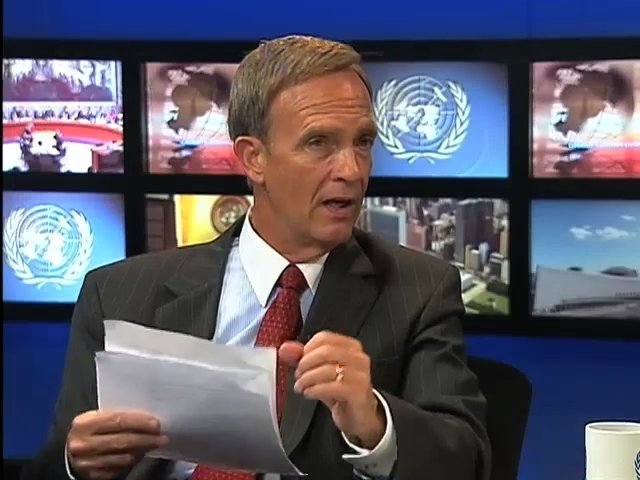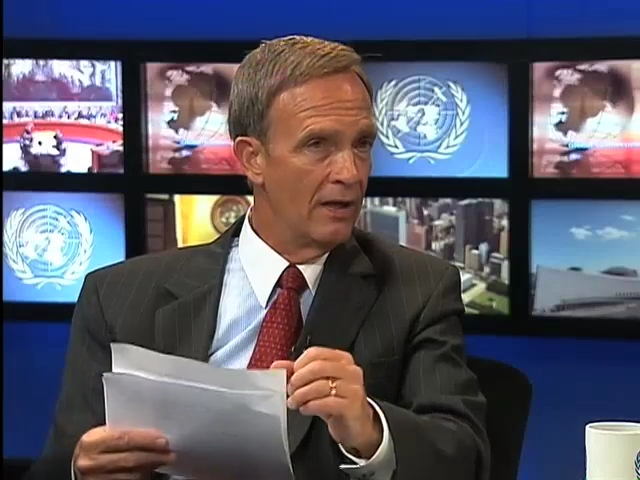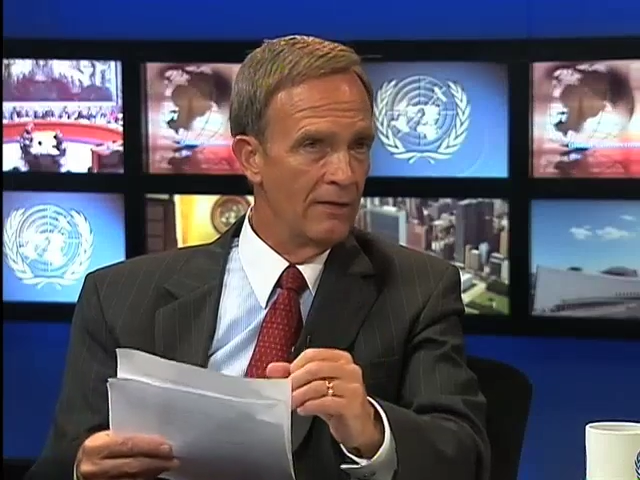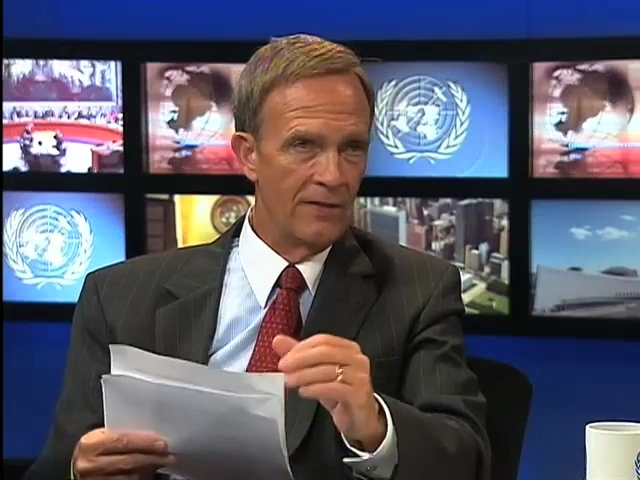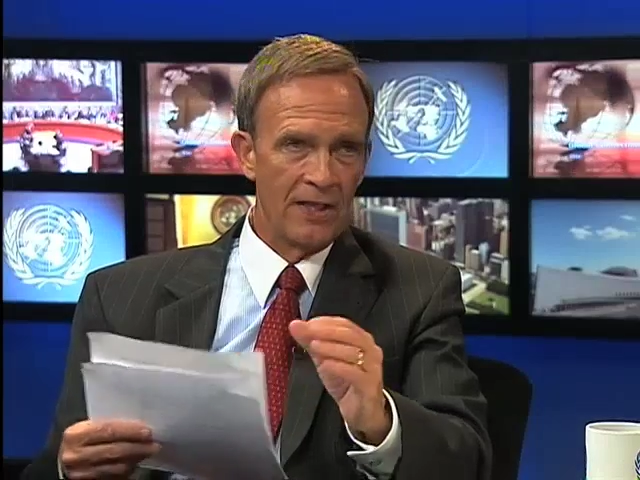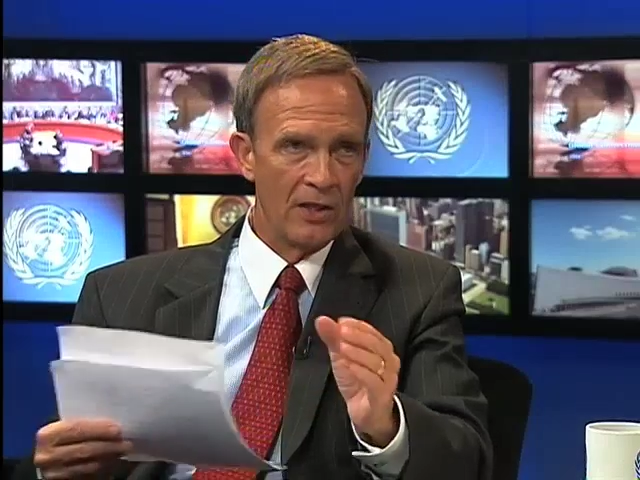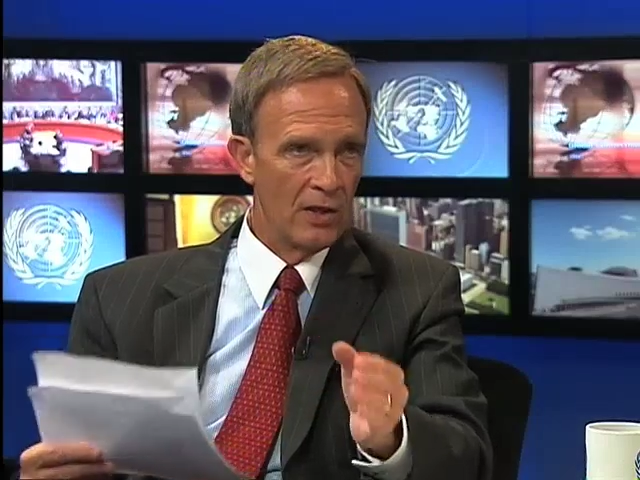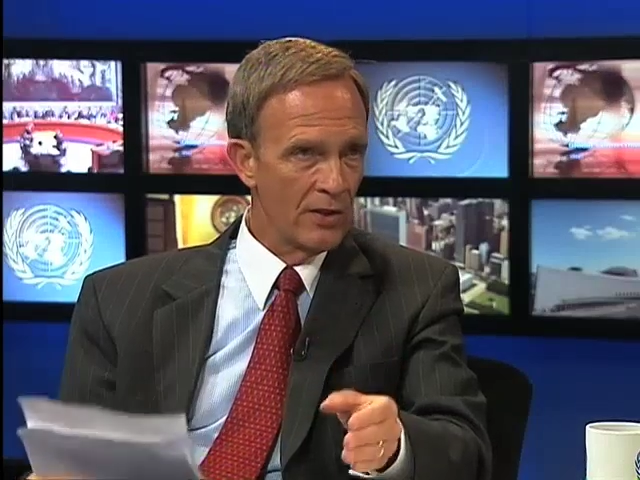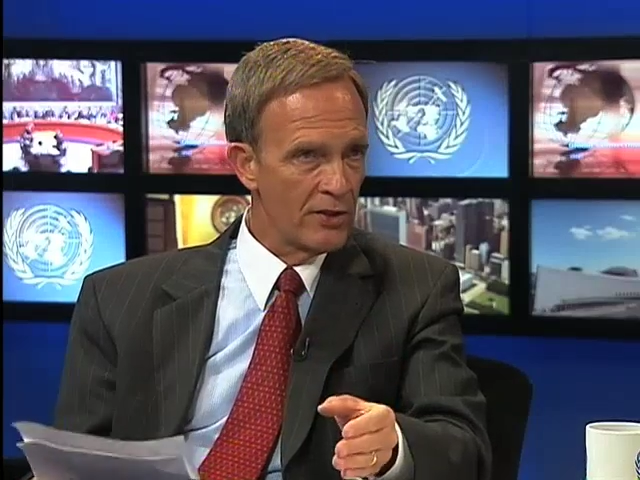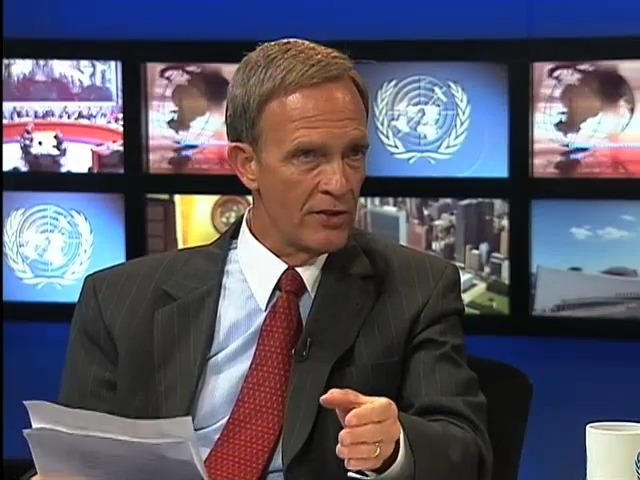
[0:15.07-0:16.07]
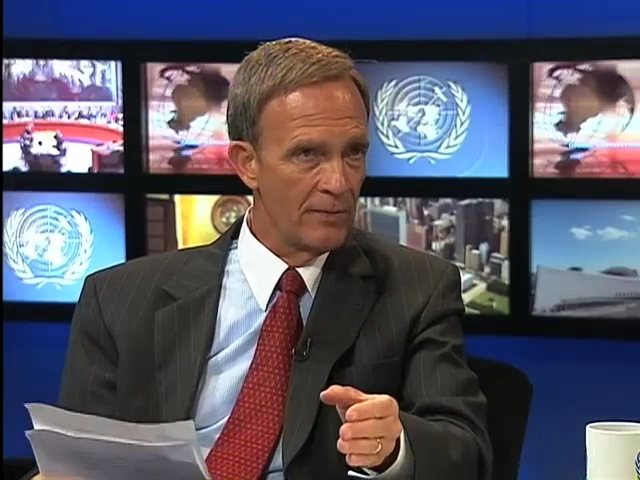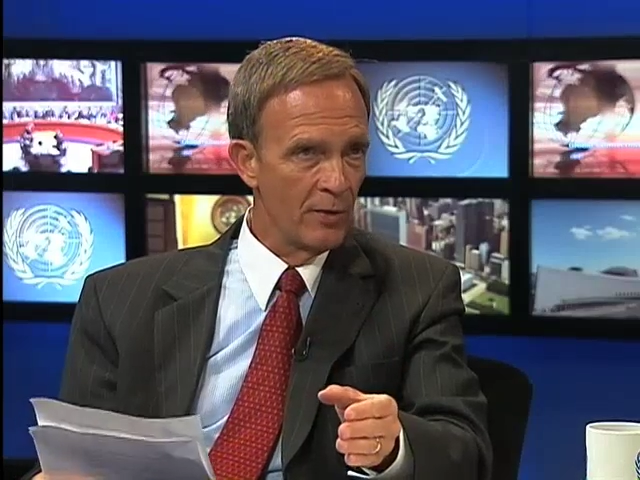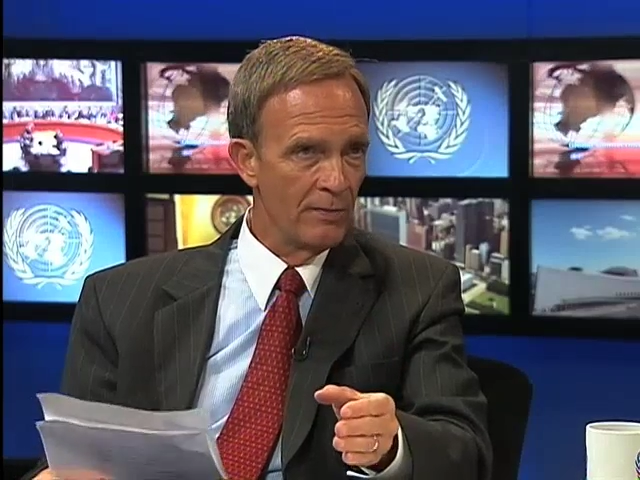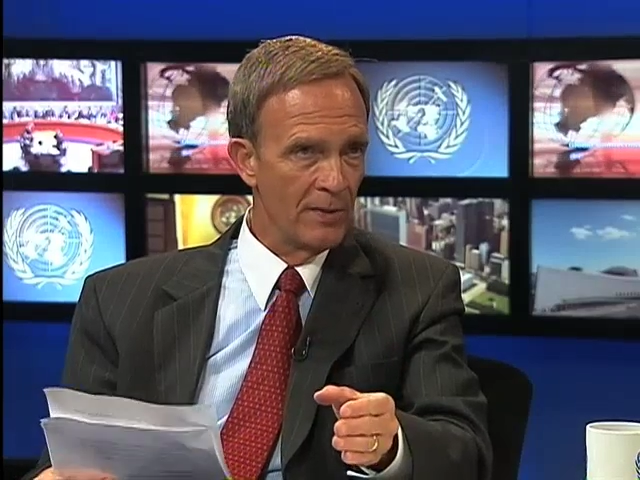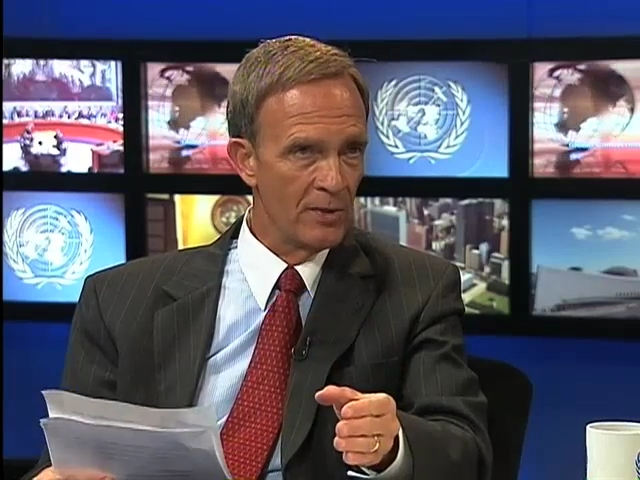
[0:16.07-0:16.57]
of a large
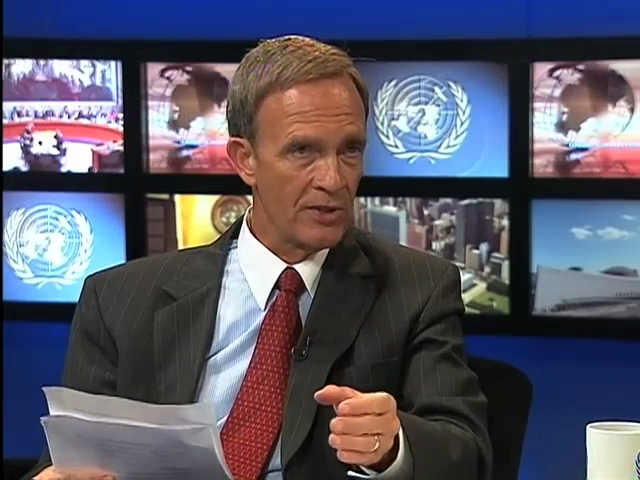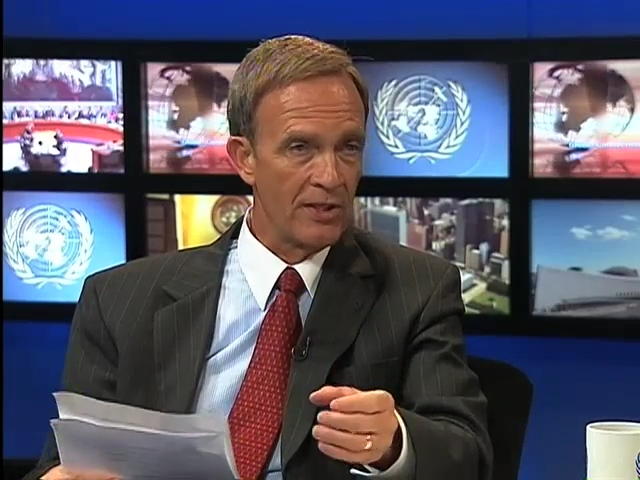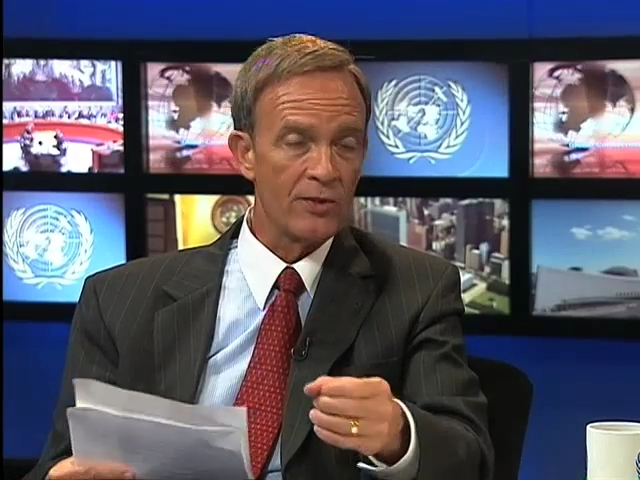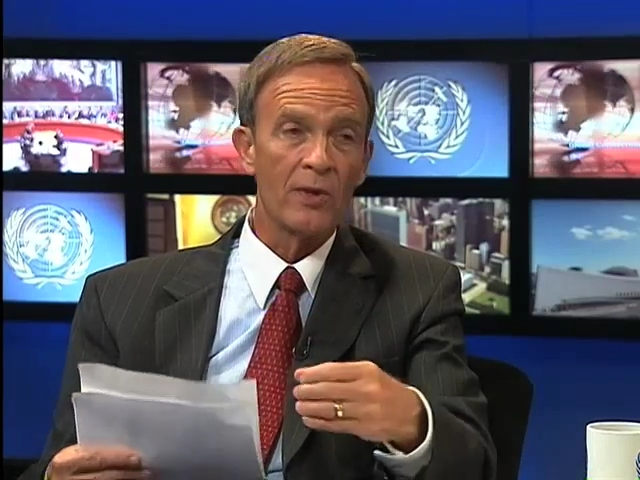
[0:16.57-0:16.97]
number of member states,